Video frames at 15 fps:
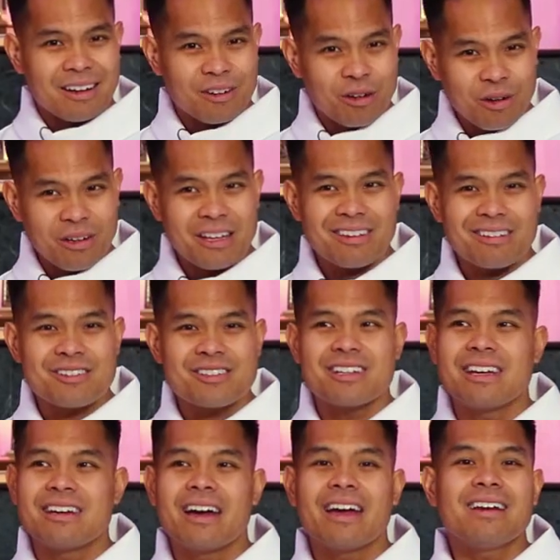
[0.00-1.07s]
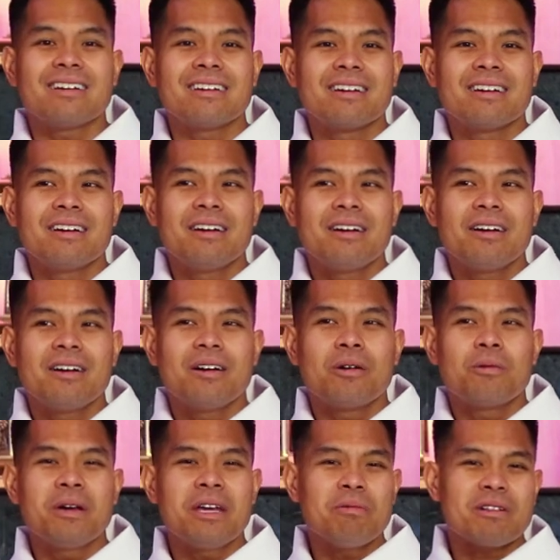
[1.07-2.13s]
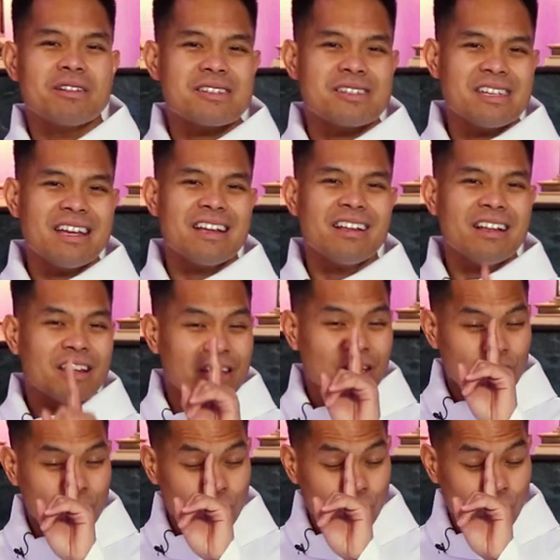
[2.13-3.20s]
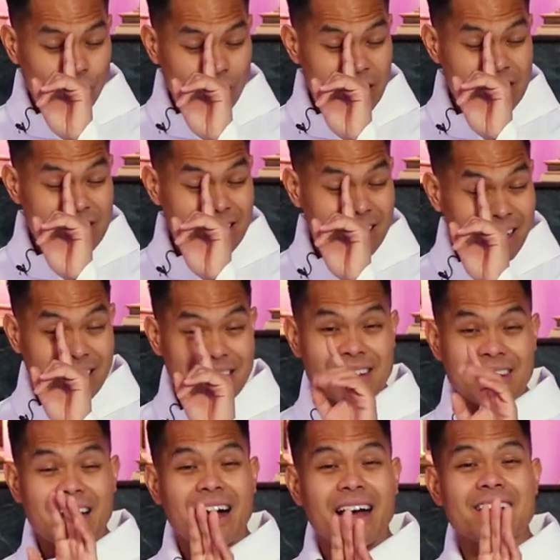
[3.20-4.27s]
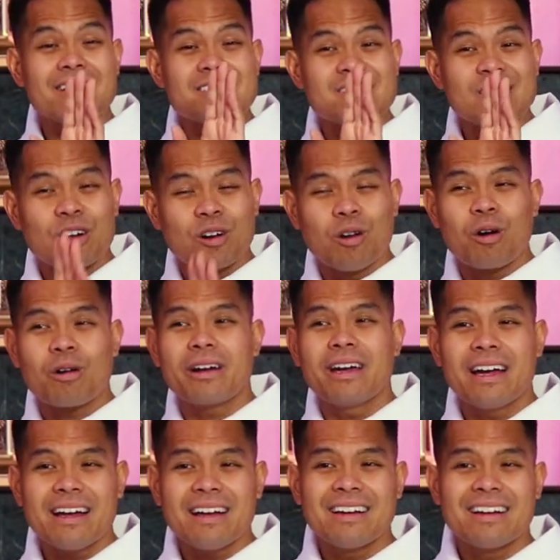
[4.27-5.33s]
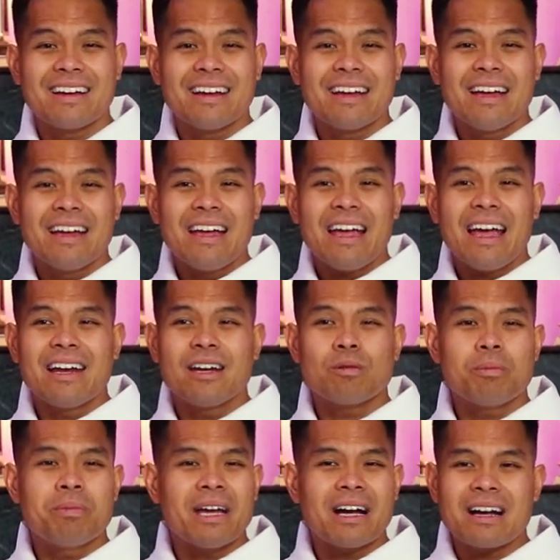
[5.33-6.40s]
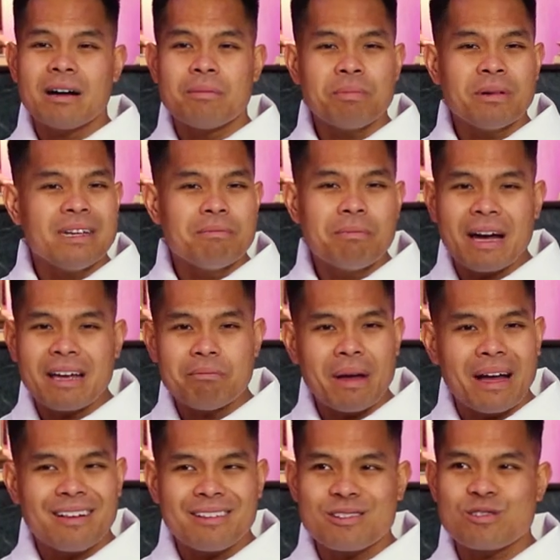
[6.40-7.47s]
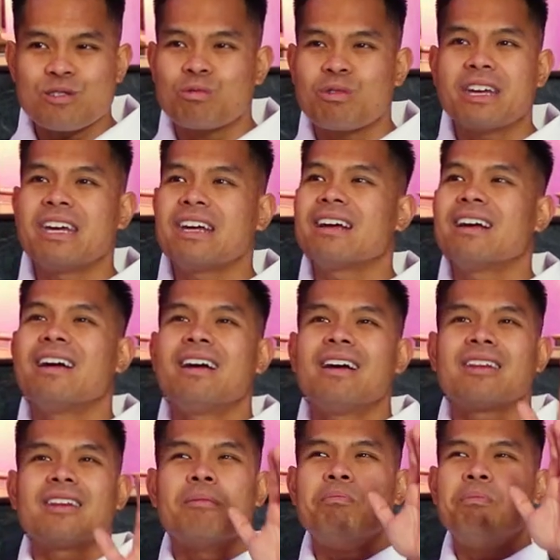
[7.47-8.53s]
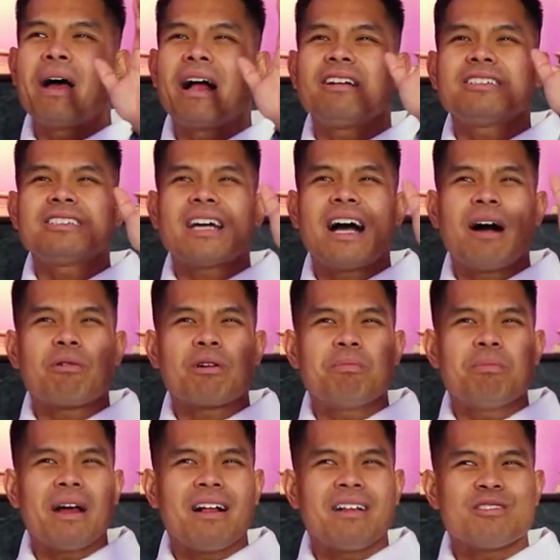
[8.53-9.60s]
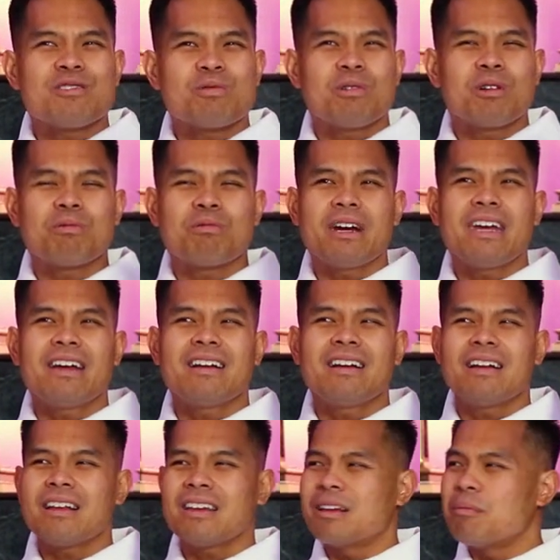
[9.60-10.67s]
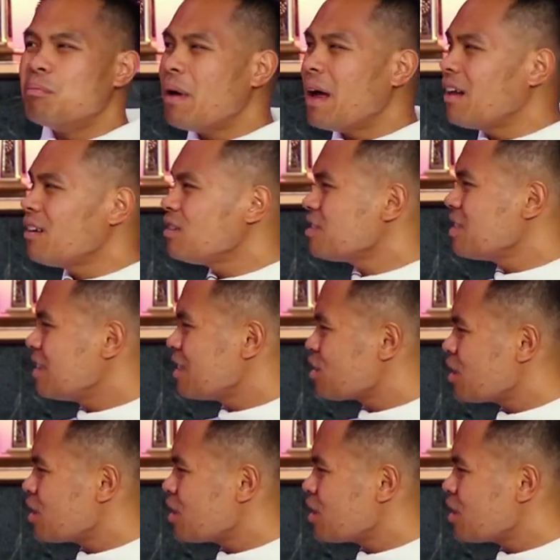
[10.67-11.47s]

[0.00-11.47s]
on Holy Thursday night, we will sing the glory to God in the highest, the Gloria, and it will be accompanied by bells ringing. The bell tower bells will ring, the bells in the